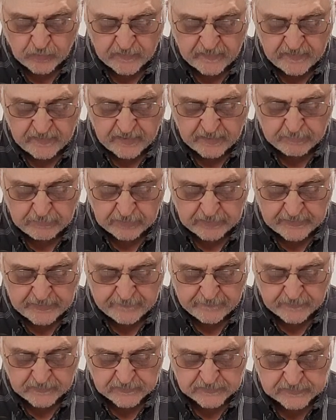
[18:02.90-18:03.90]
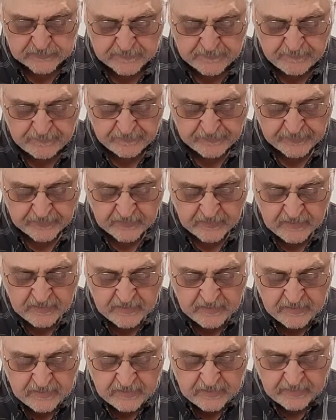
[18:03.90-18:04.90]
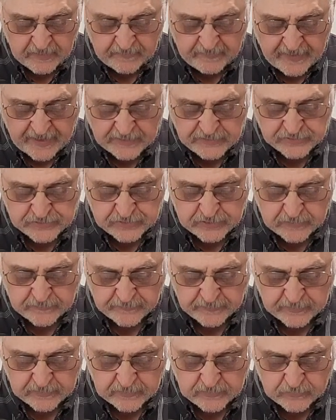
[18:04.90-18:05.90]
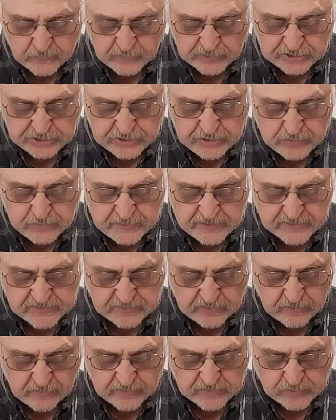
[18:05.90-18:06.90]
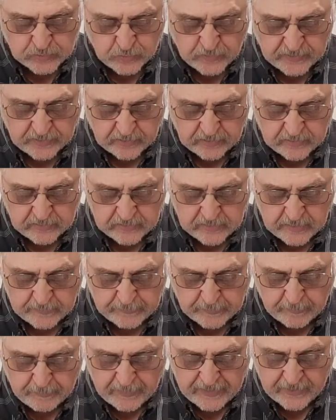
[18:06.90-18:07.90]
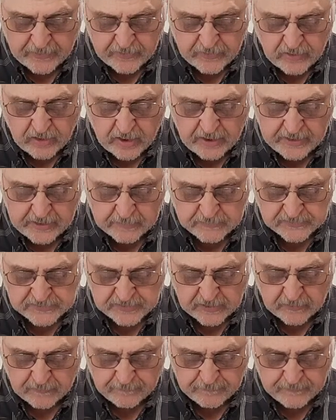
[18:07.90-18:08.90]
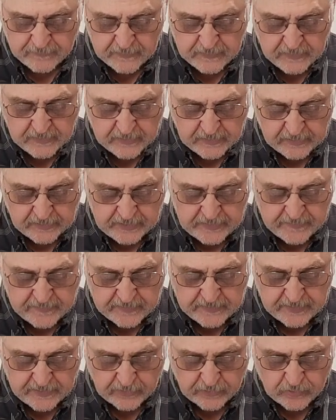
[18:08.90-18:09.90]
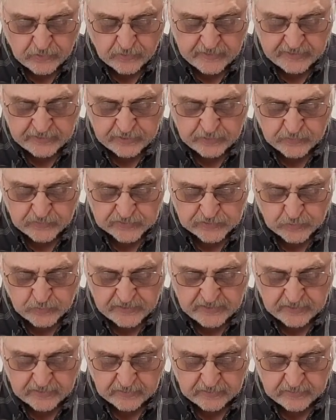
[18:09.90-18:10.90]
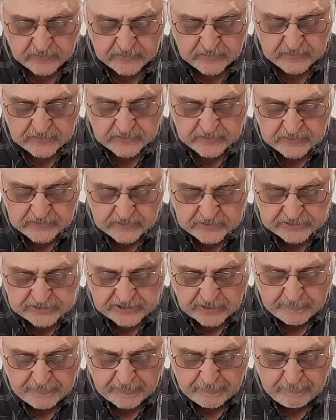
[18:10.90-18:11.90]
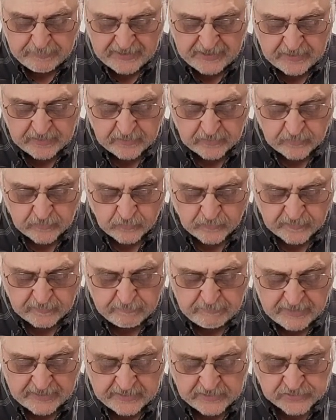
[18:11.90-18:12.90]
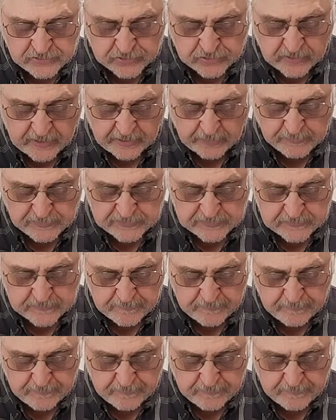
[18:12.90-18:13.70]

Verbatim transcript: with the unbelievers. And that servant, which knew his Lord's will, and prepared not himself, neither did according to his will, shall be beaten with many stripes.